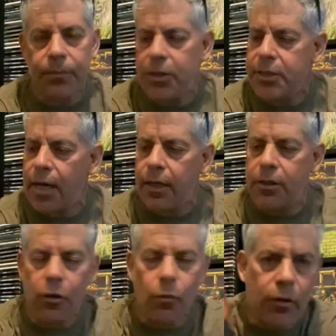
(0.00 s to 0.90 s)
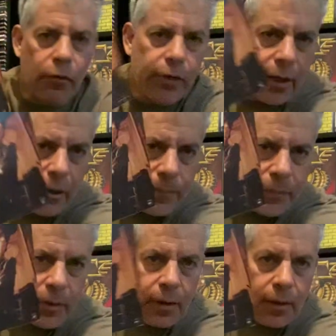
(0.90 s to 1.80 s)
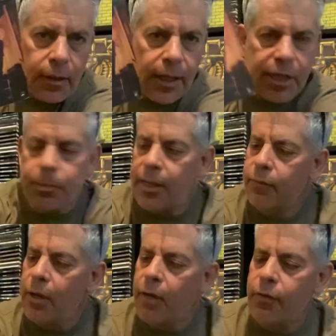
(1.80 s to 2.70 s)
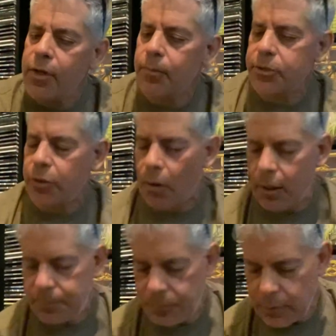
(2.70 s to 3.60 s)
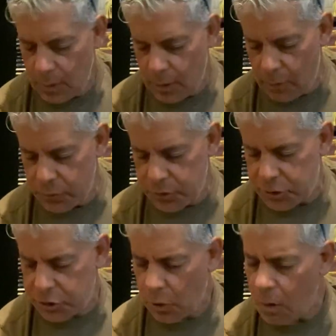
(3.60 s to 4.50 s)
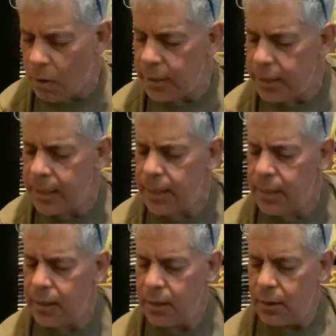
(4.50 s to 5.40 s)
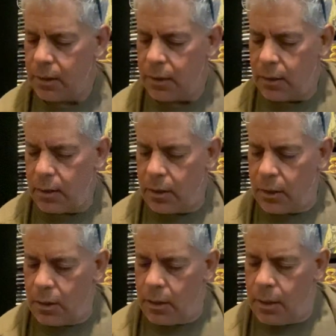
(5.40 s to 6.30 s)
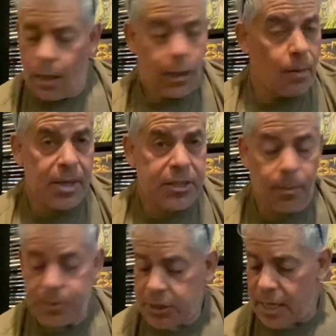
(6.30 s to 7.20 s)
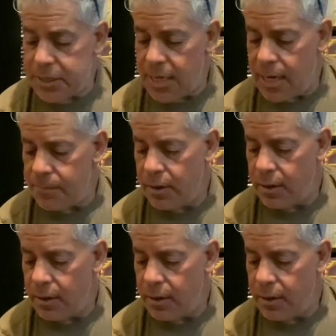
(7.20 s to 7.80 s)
He's got another one over here. Guy's playing rhythm guitar. Who's this? Charlie. I'm going to mess up his last name.